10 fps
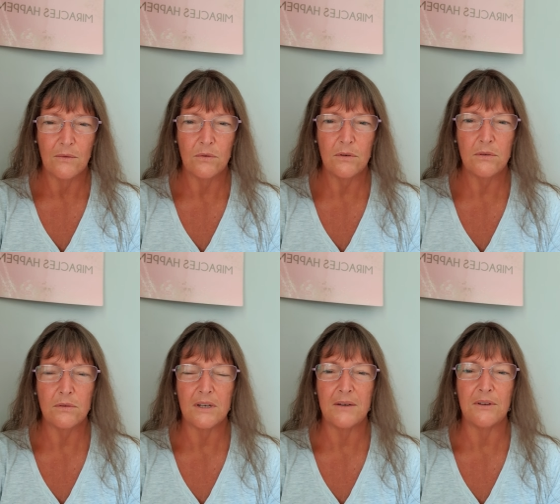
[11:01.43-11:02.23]

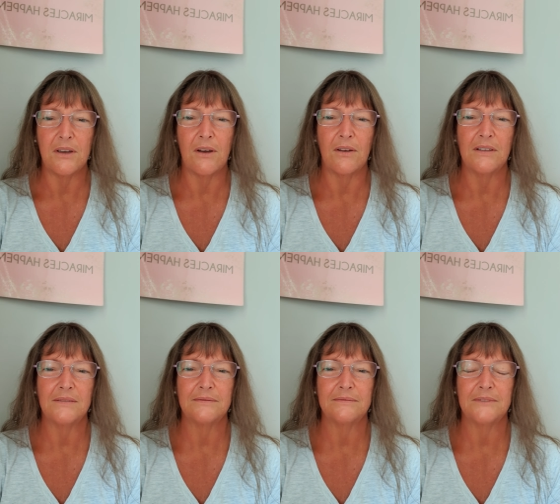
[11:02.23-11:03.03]
Oh, here we go.
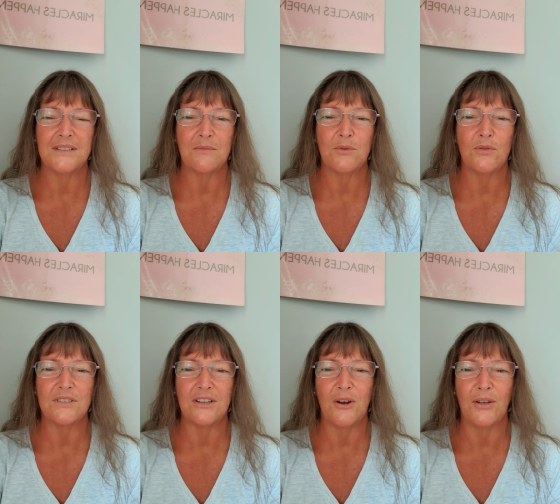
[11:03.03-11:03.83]
It's
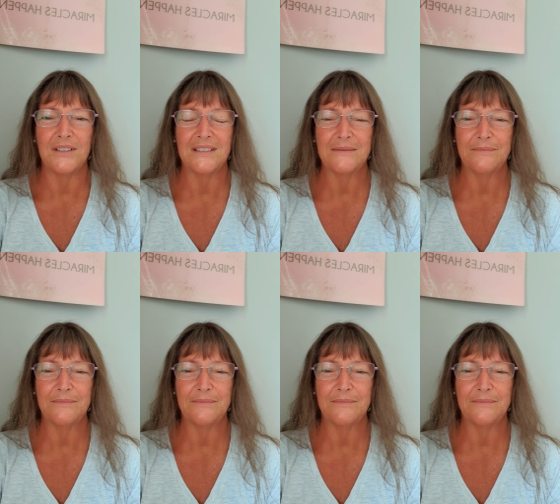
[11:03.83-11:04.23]
important to God.